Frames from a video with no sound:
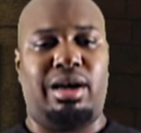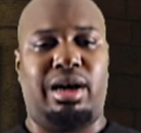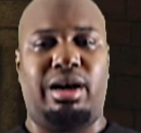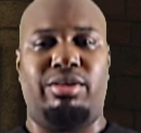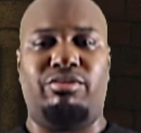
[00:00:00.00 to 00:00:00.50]

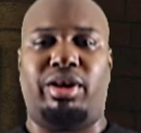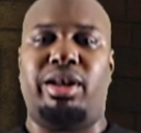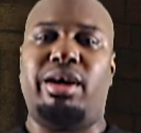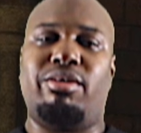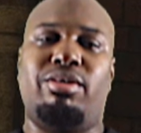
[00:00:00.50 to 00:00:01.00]
And
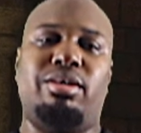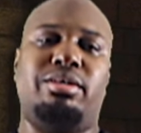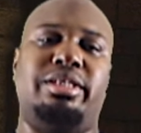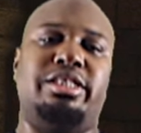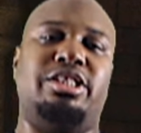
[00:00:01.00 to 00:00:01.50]

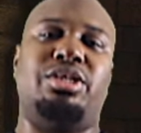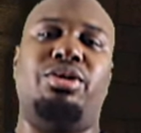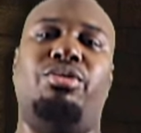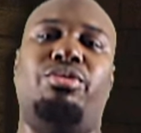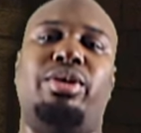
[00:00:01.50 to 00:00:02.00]
Rhaenyra is
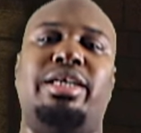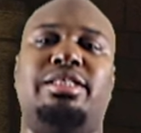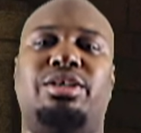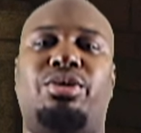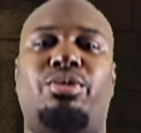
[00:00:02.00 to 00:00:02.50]
known
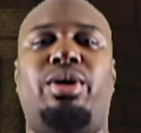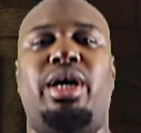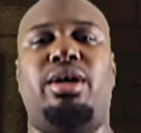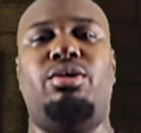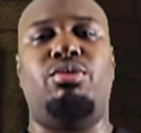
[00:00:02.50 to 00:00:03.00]
as the
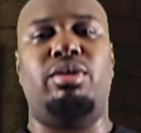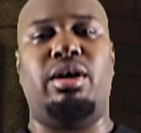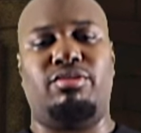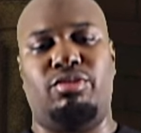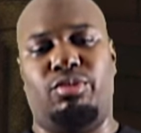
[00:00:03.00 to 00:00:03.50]
queen who
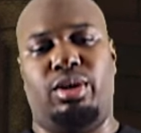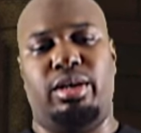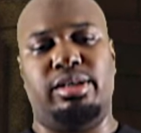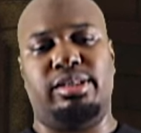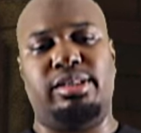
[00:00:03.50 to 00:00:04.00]
never
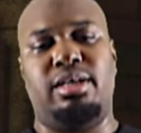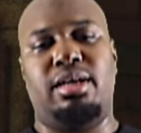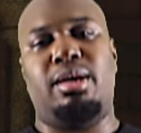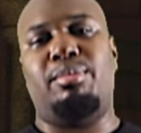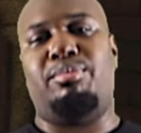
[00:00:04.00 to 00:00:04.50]
was,
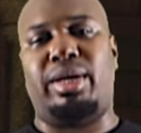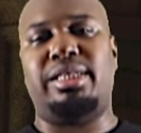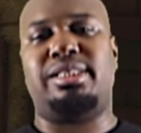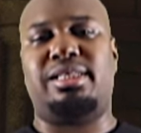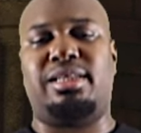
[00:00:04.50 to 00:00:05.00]

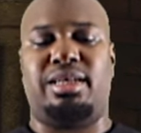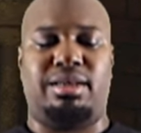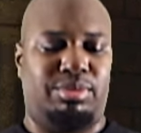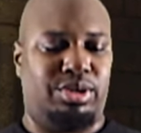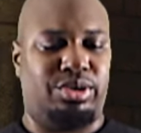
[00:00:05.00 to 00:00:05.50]

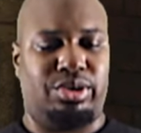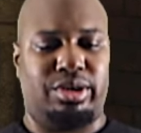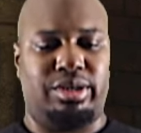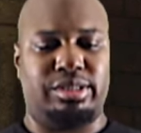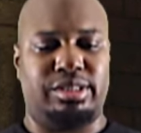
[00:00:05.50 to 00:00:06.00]
basically
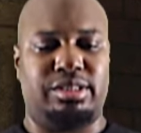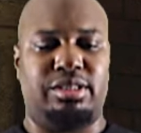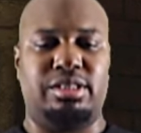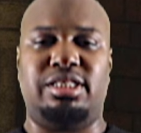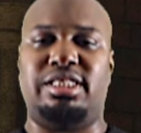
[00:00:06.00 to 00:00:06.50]
because
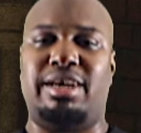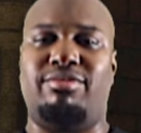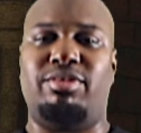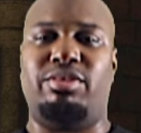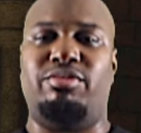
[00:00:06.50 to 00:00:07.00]
the
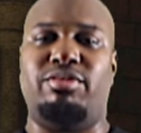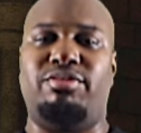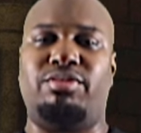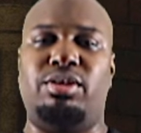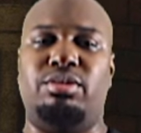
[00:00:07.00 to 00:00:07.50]
Seven
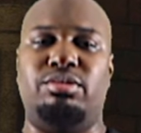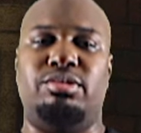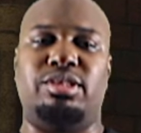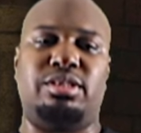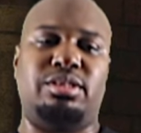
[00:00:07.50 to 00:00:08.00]

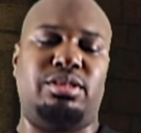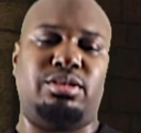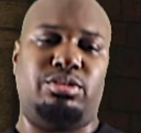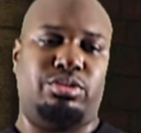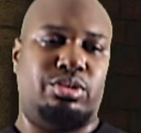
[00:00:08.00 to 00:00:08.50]
refused
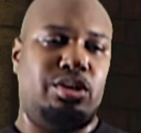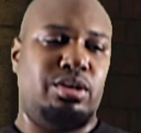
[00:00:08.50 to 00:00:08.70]
to